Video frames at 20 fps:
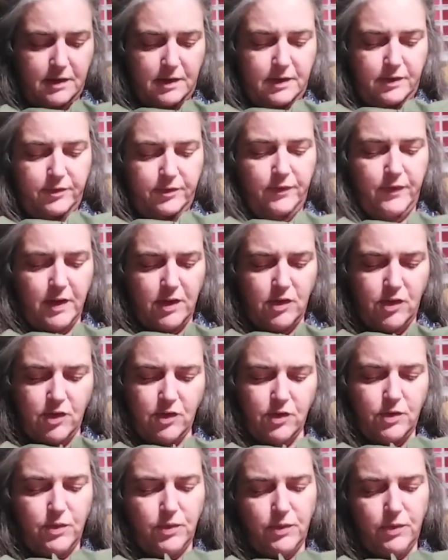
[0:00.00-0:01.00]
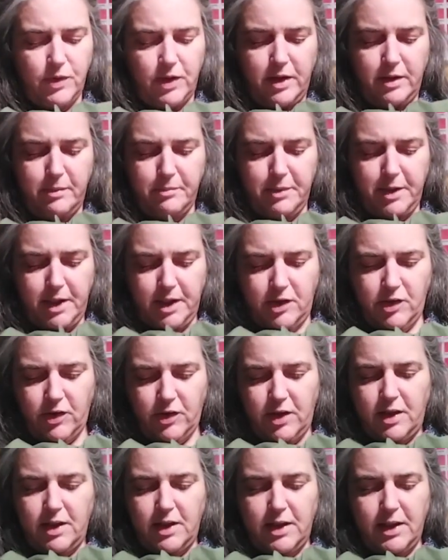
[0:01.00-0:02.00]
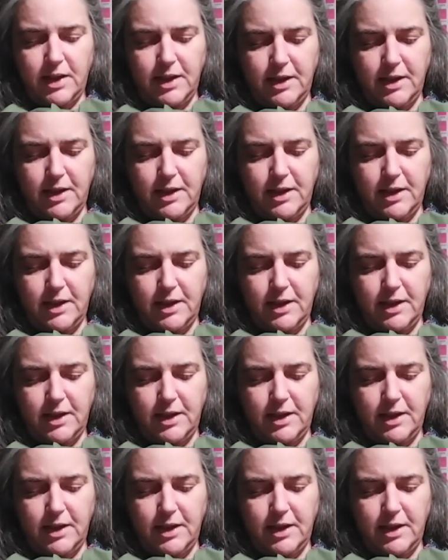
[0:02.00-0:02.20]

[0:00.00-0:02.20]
If they do, I might cry.